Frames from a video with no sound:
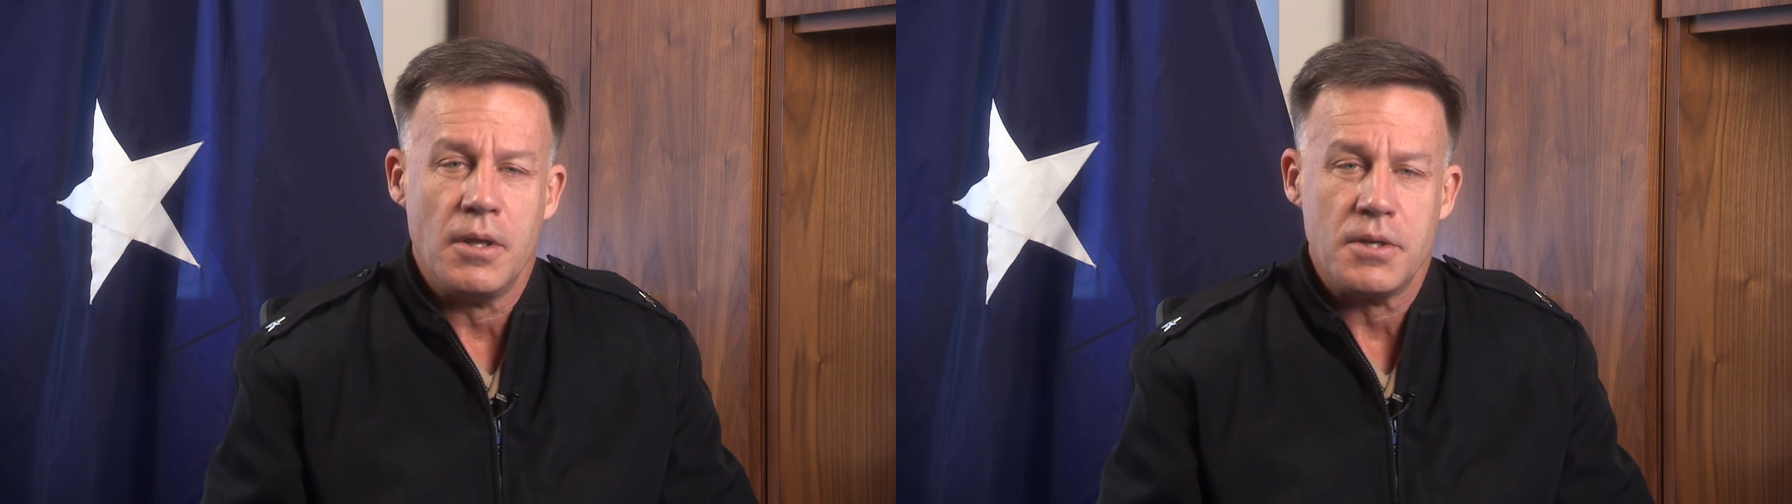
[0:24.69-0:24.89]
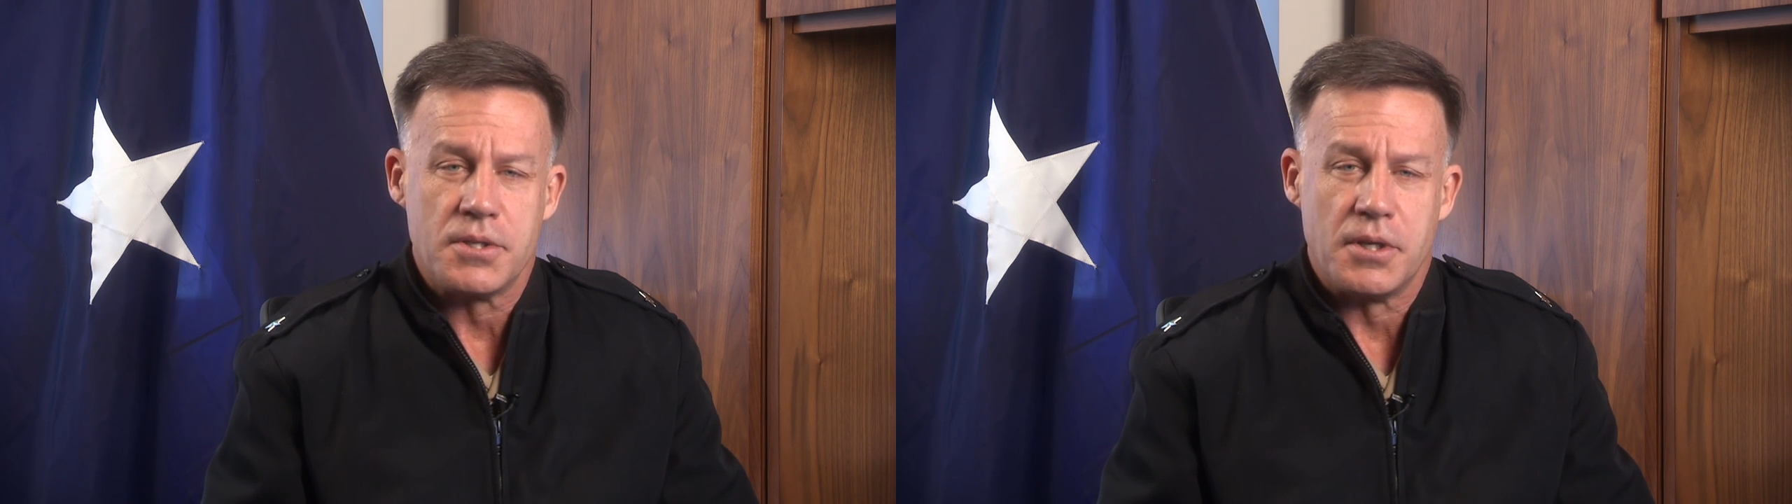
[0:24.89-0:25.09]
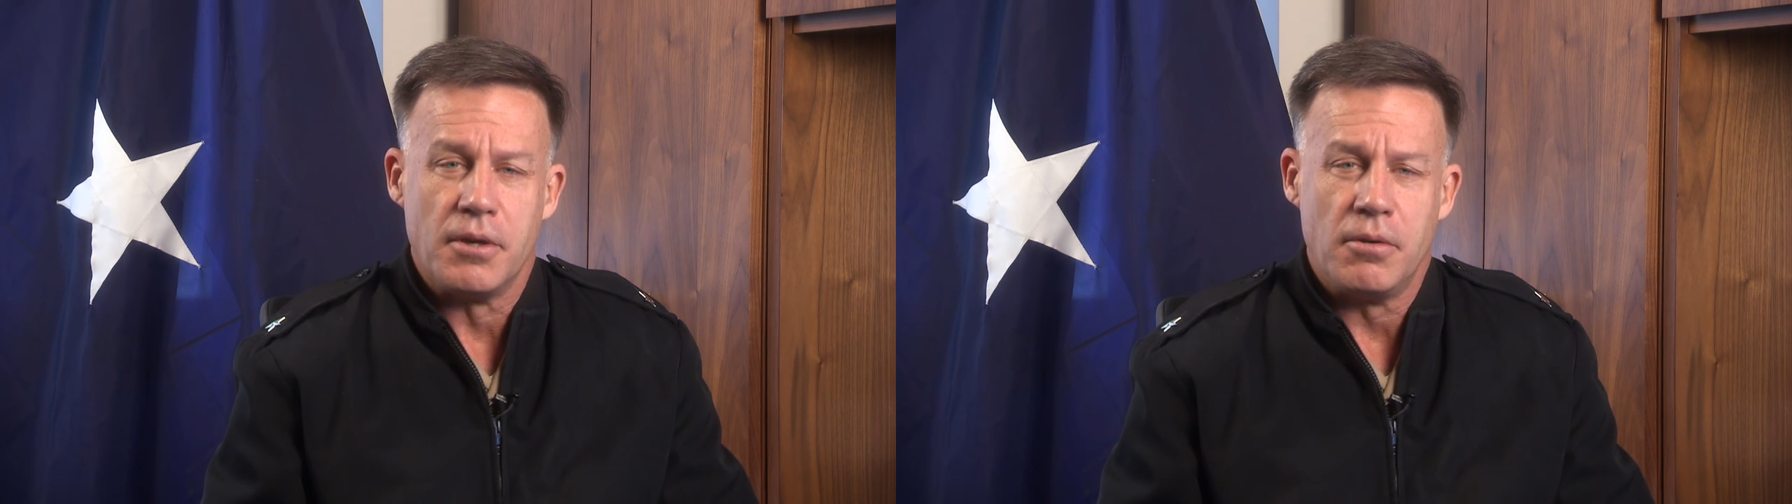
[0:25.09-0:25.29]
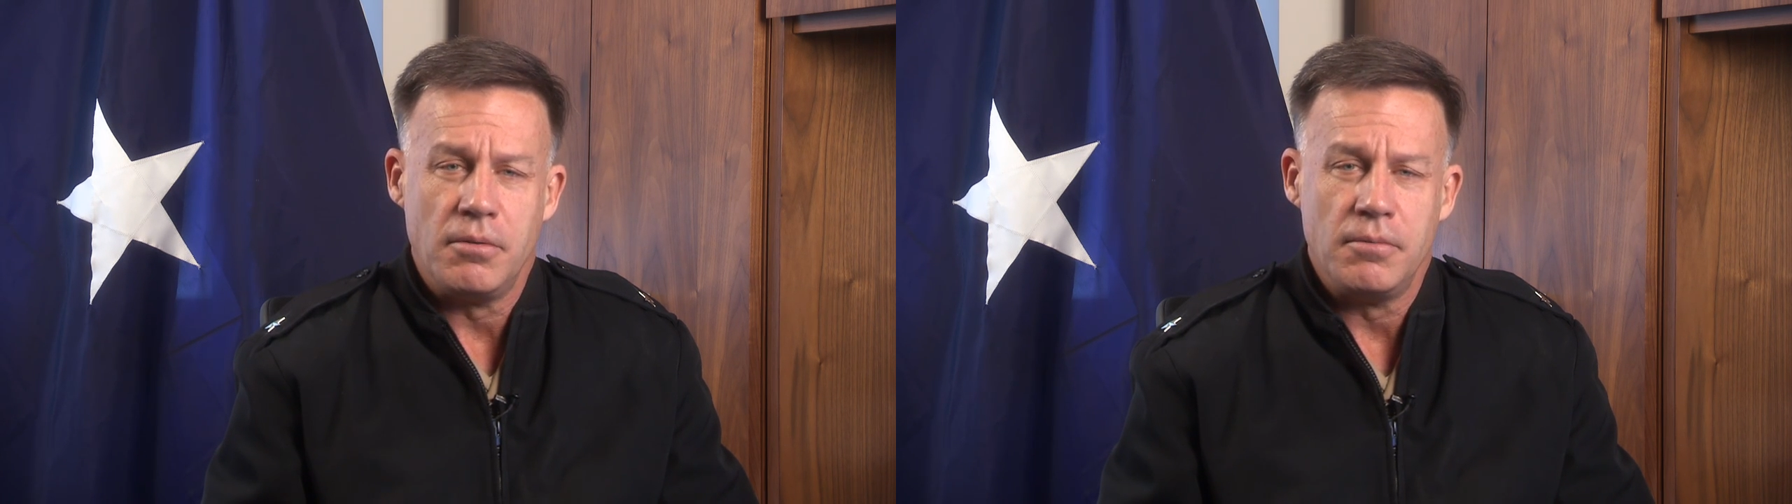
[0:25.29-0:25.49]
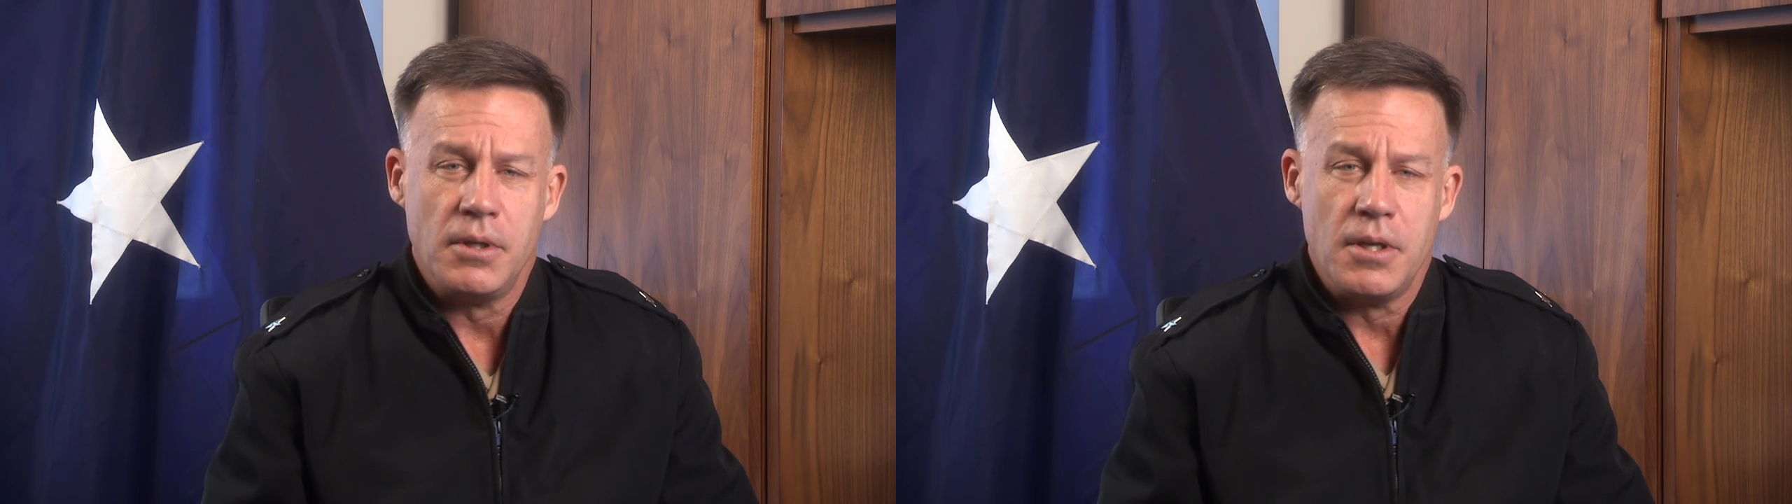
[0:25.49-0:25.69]
Still,
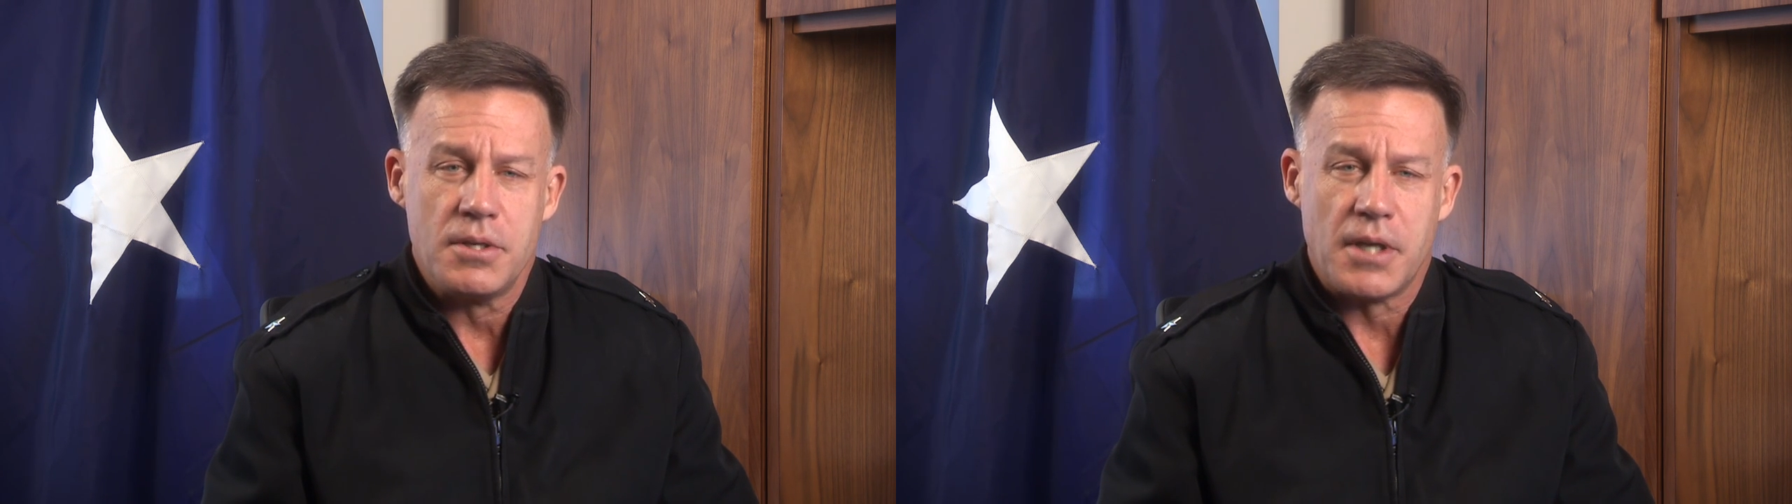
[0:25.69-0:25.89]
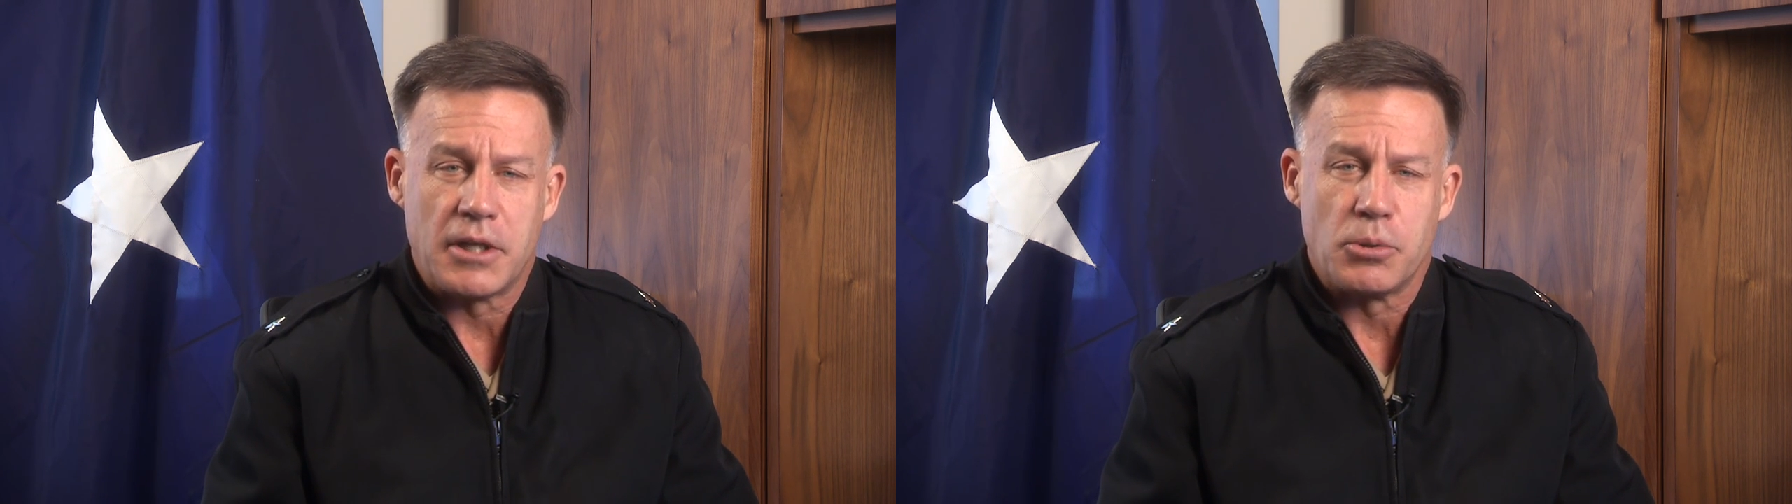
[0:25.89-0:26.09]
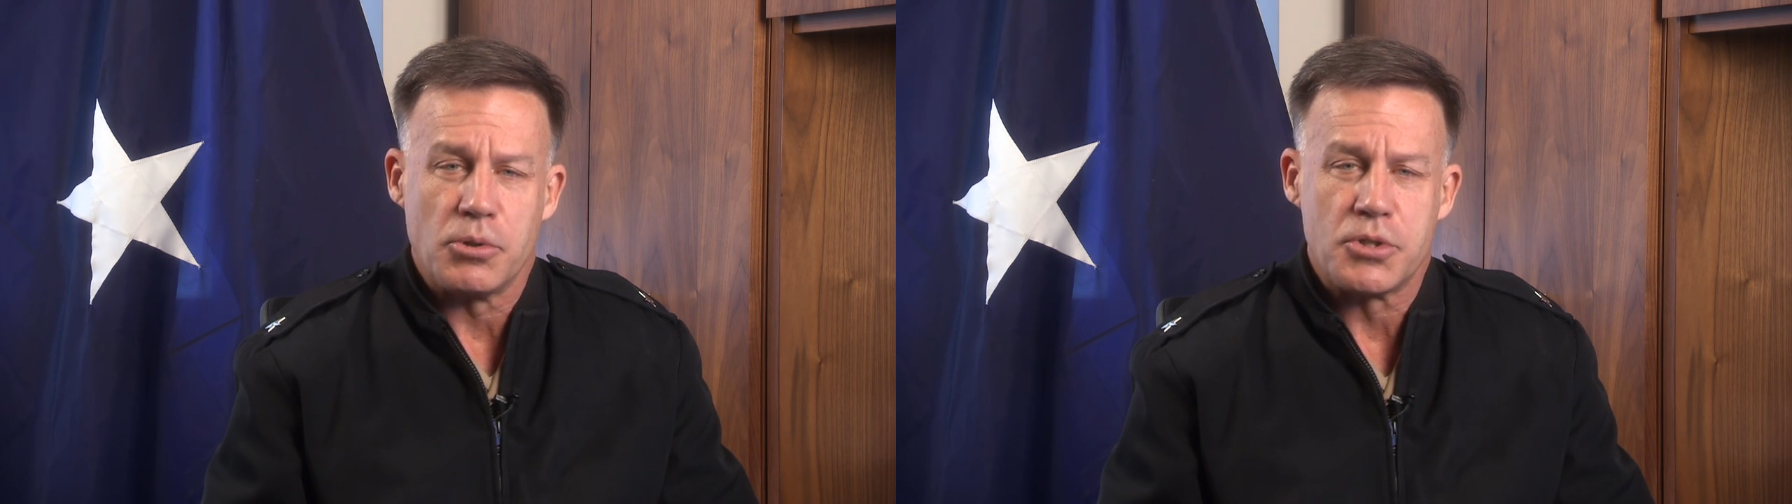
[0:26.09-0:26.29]
sexual